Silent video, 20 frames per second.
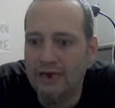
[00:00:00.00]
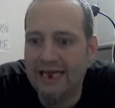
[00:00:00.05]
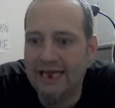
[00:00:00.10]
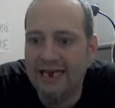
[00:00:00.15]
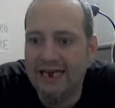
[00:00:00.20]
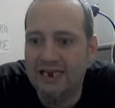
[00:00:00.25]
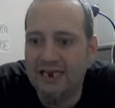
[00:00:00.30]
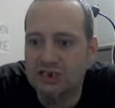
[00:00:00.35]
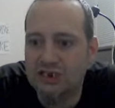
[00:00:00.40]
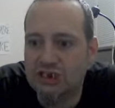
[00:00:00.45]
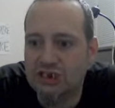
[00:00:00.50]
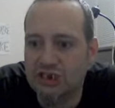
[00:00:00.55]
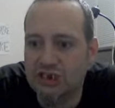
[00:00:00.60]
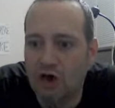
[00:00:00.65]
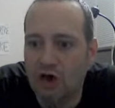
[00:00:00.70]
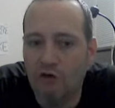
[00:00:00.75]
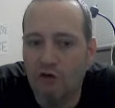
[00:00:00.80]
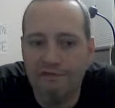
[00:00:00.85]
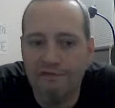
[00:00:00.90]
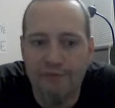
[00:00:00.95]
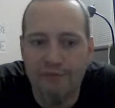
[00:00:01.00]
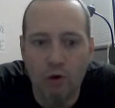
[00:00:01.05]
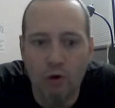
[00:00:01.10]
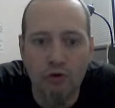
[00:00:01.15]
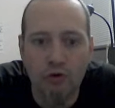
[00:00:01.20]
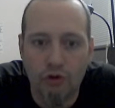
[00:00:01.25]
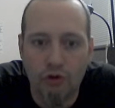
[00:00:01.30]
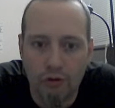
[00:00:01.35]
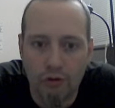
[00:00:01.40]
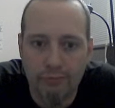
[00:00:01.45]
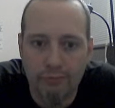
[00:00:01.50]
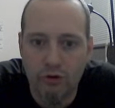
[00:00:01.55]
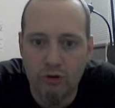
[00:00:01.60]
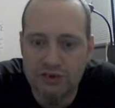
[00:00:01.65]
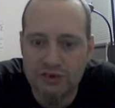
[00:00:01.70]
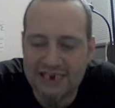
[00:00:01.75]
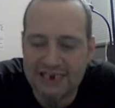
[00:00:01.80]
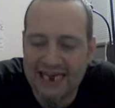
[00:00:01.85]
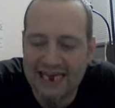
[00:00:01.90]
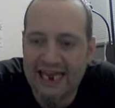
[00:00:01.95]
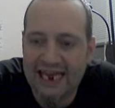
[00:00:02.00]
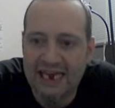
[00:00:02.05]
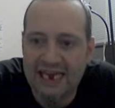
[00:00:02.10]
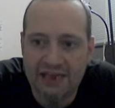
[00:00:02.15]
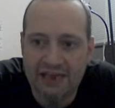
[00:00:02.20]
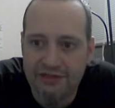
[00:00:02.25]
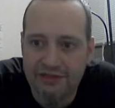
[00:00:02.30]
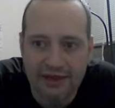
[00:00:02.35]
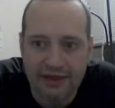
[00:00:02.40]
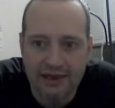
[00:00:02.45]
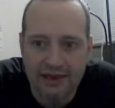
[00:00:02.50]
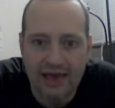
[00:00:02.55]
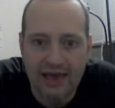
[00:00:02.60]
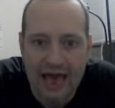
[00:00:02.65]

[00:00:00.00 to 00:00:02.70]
It is so vulnerable to anything.